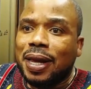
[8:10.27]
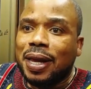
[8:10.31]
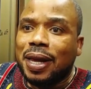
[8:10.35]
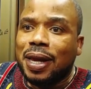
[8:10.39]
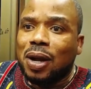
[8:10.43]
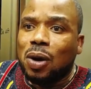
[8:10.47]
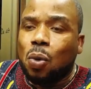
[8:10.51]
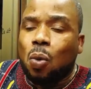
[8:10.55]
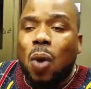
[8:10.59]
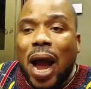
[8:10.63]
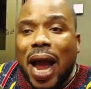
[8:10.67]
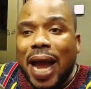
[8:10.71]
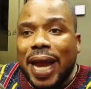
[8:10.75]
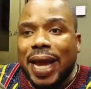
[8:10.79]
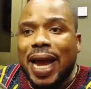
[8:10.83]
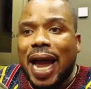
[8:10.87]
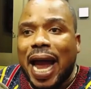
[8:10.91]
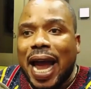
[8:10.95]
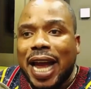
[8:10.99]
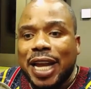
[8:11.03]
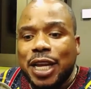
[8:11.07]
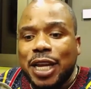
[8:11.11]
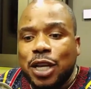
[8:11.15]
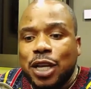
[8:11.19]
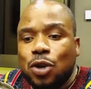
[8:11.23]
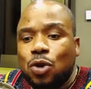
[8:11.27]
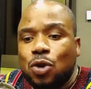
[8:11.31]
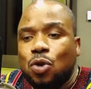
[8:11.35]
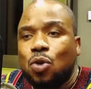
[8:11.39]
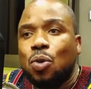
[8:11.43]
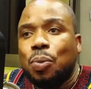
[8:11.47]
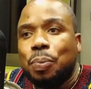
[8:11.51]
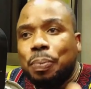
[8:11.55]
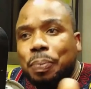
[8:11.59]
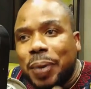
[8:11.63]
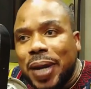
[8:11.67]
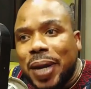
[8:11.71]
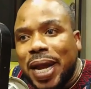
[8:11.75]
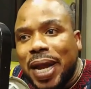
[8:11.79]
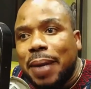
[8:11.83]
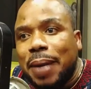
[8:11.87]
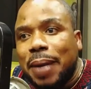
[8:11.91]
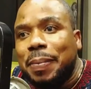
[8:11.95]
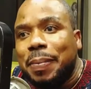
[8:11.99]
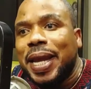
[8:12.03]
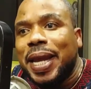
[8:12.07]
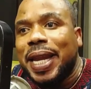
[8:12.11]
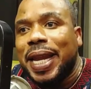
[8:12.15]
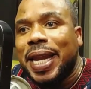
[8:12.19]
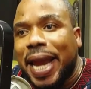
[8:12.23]
Why are you blaming
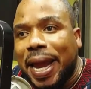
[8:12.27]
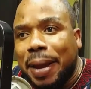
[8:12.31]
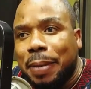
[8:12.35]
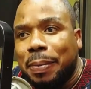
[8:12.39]
him